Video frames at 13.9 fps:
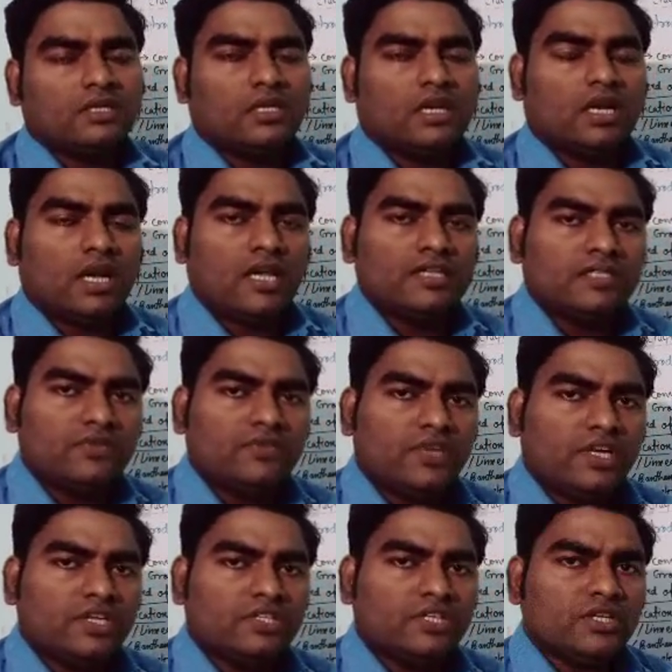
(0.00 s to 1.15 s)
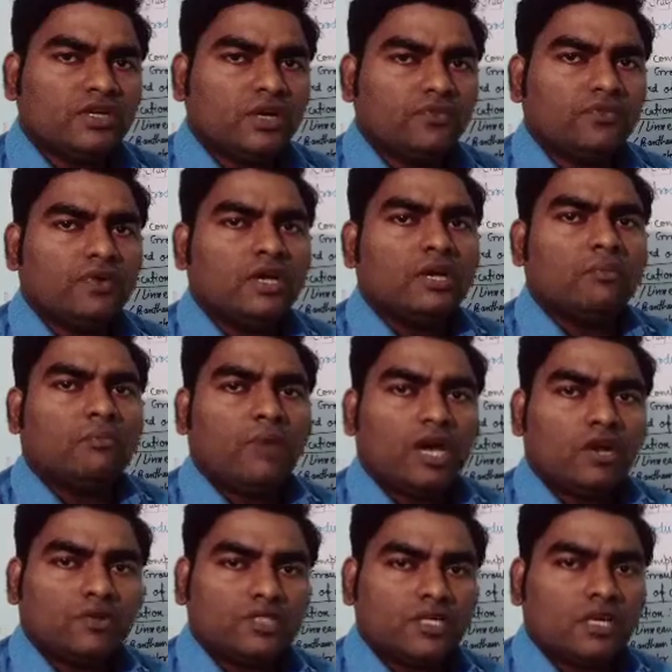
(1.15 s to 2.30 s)
the classification of
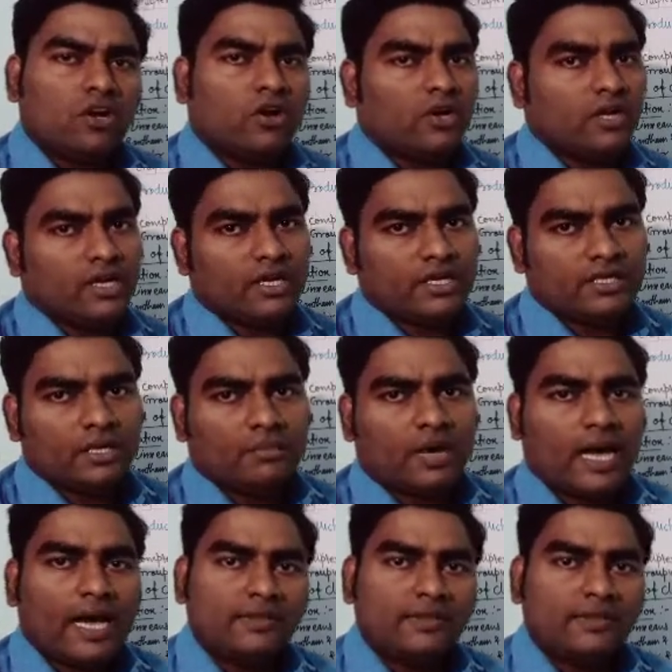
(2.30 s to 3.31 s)
biological organism,